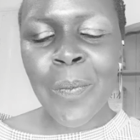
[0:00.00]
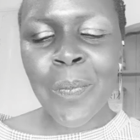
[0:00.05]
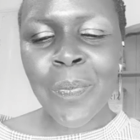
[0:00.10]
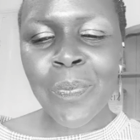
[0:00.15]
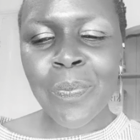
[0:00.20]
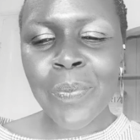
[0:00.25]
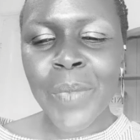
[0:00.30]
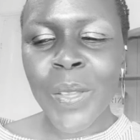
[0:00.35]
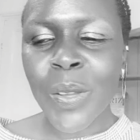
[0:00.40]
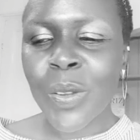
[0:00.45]

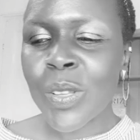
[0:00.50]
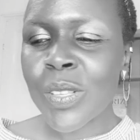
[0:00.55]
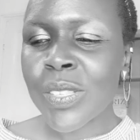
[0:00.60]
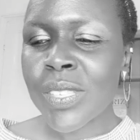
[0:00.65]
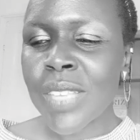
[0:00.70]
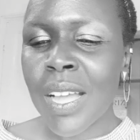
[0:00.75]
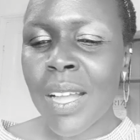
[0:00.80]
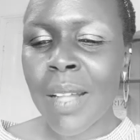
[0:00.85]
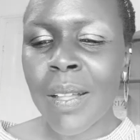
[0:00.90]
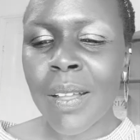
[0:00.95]
Because
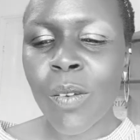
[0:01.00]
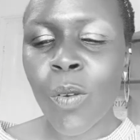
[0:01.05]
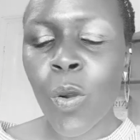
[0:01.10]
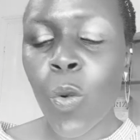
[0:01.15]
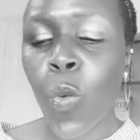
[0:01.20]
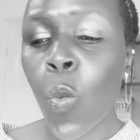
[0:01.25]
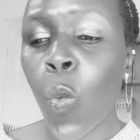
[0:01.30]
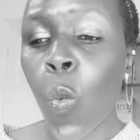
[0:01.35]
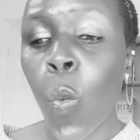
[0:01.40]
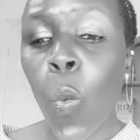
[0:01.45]

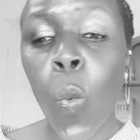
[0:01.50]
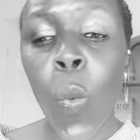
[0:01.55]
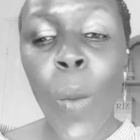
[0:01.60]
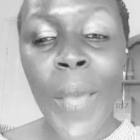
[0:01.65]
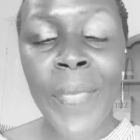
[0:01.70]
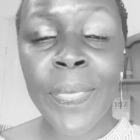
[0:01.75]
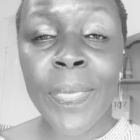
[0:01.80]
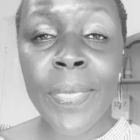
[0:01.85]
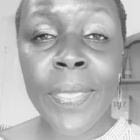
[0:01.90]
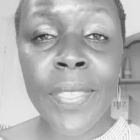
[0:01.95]

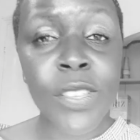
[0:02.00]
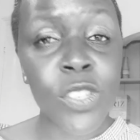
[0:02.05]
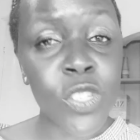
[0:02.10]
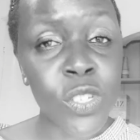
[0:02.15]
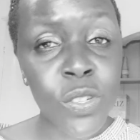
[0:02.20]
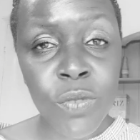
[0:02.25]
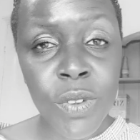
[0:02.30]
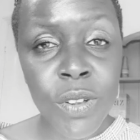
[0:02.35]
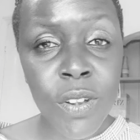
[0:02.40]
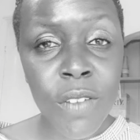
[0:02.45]
when the
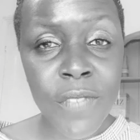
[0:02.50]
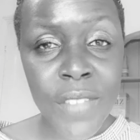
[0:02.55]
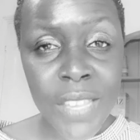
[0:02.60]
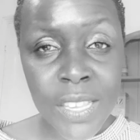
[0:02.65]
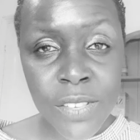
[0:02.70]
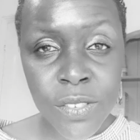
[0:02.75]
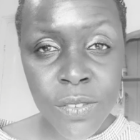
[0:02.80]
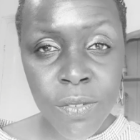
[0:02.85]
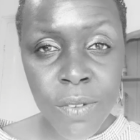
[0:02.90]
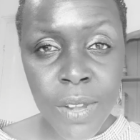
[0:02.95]
children of
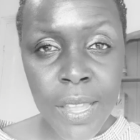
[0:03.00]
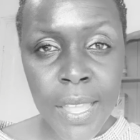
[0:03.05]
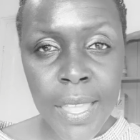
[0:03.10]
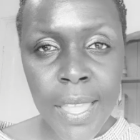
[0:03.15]
Israel,